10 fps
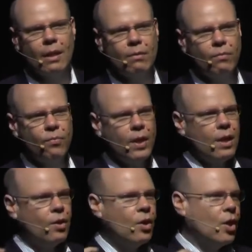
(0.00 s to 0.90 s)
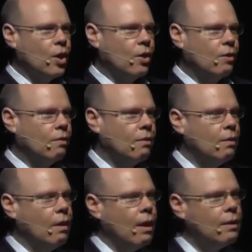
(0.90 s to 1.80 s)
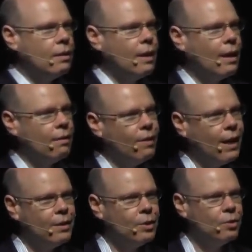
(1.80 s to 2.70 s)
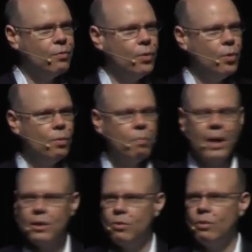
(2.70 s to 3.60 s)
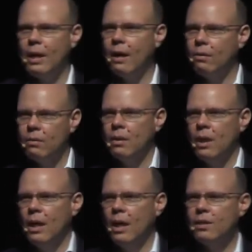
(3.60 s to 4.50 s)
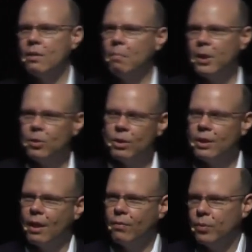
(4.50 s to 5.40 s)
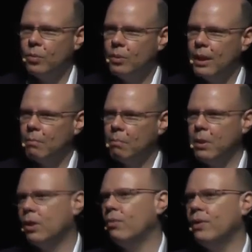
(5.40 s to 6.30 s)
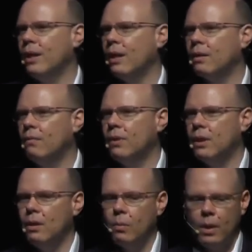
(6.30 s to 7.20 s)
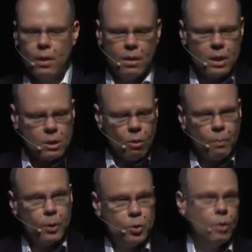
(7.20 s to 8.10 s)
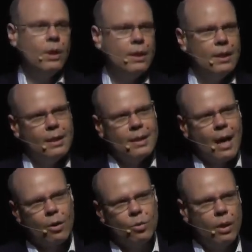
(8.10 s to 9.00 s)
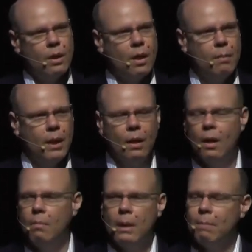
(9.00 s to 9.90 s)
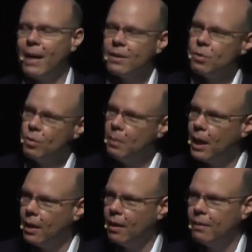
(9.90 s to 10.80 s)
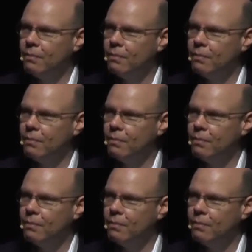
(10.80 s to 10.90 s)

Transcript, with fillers: that fear, let it take advantage of you, press you down, and submit yourself to that period of inactivity where this opportunity that's actually coming may pass you by